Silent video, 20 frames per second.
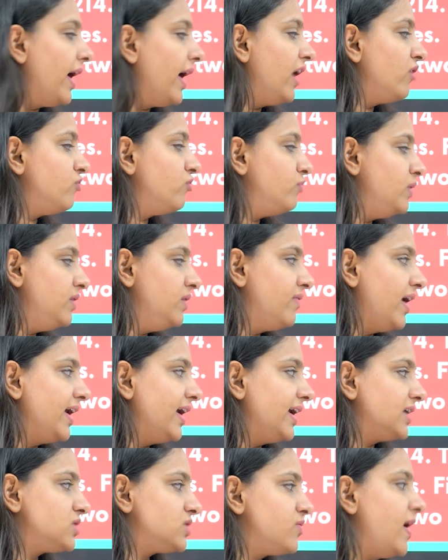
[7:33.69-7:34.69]
I have
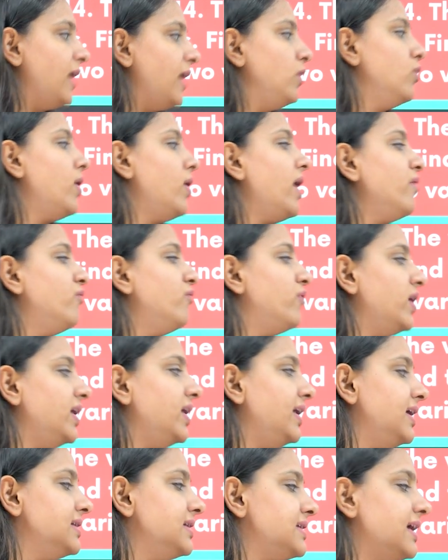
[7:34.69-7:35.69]
BYX value, I have
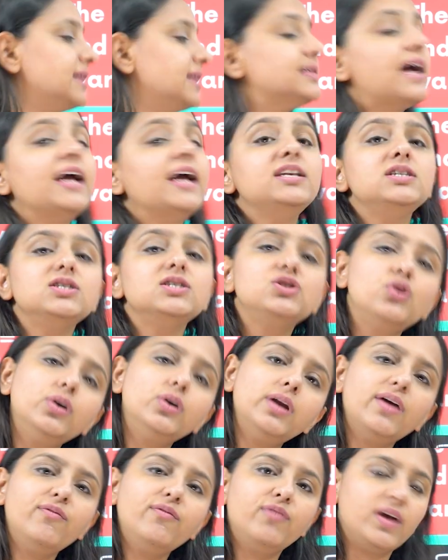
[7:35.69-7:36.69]
variance X. I just
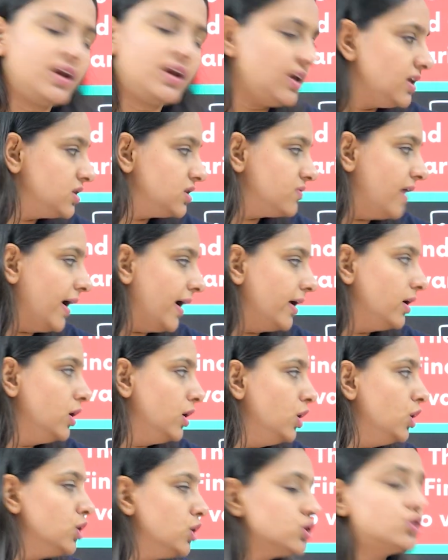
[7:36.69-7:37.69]
don't have variance Y.
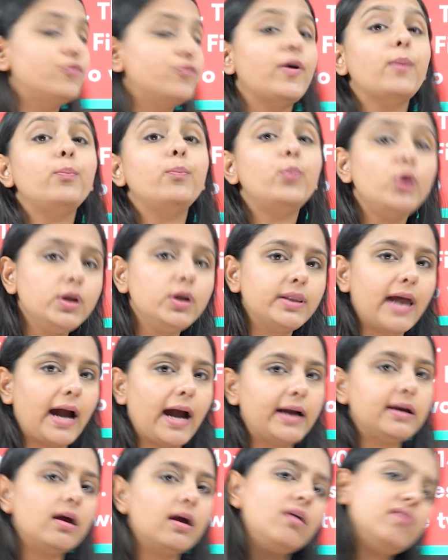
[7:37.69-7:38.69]
So, if I put
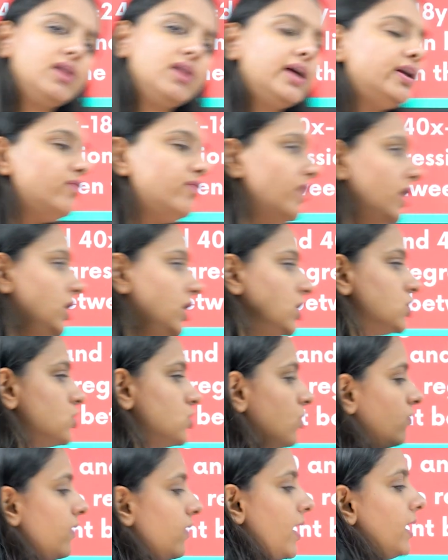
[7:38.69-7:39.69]
that, I will get variance
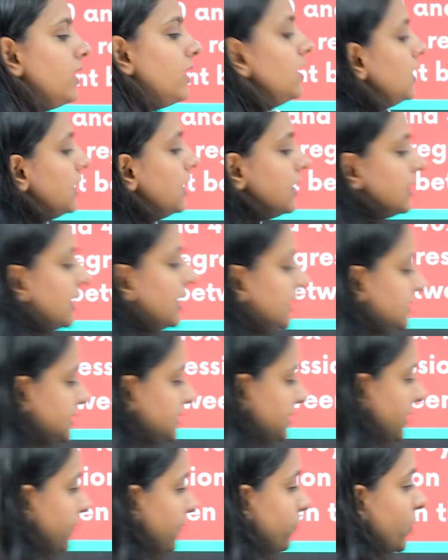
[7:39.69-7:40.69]
of Y. Let's
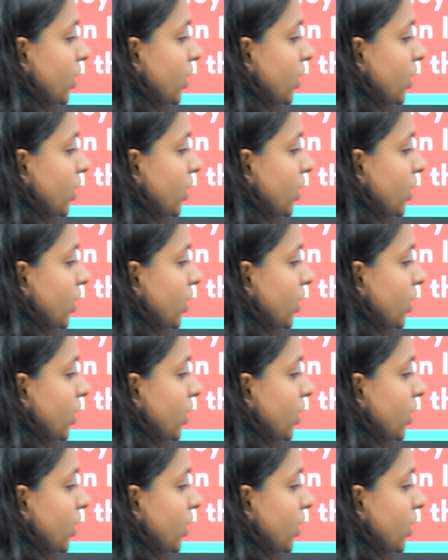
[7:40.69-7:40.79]
see.